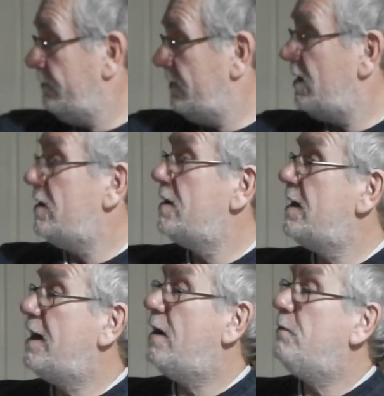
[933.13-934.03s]
Doesn't say
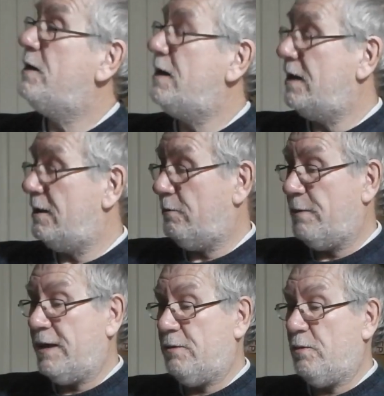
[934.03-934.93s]
how many they were
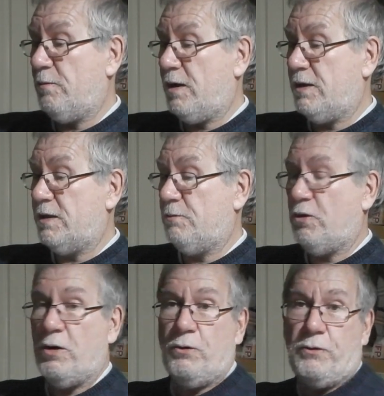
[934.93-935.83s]
made, but mine is number
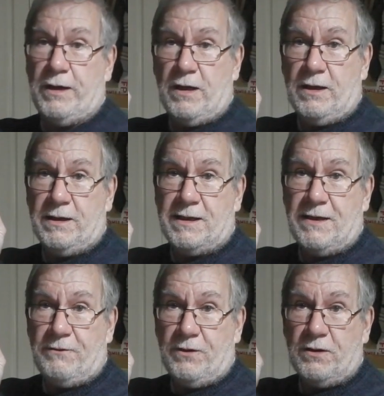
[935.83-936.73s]

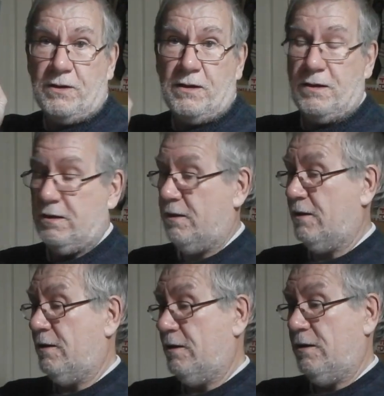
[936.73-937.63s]
0397.
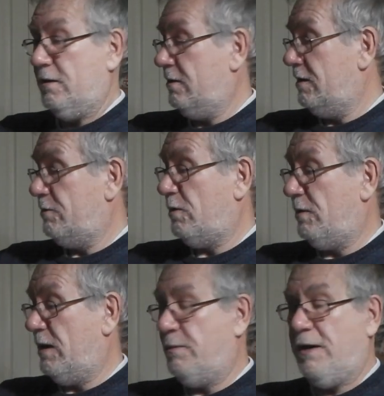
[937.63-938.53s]
It's probably
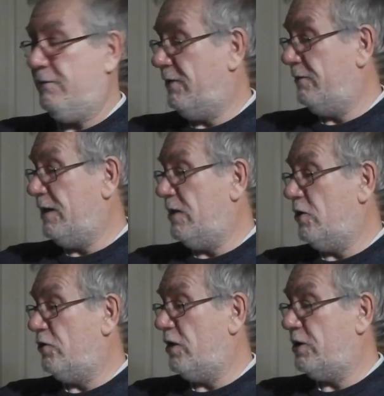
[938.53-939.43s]
about
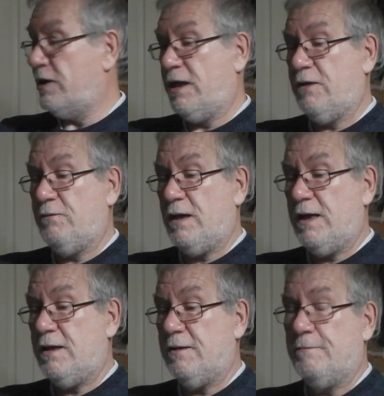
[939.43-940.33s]
1500 I should think I've made.
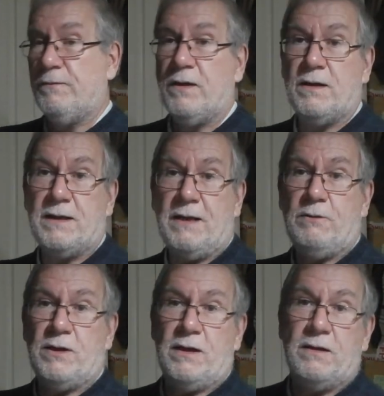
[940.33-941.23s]
So that
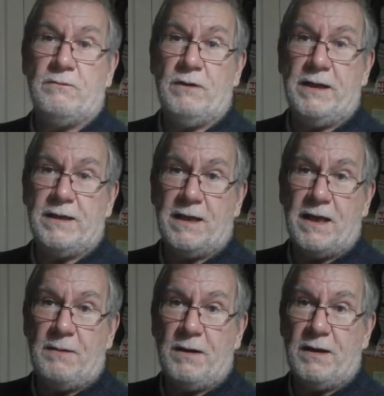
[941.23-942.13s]
was a release that
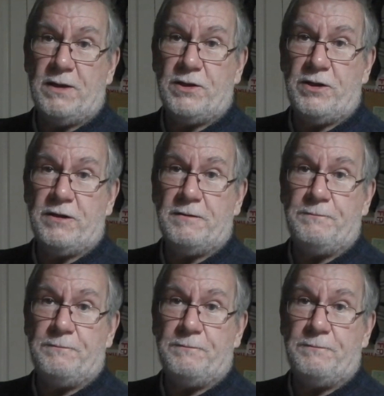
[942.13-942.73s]
came out this year.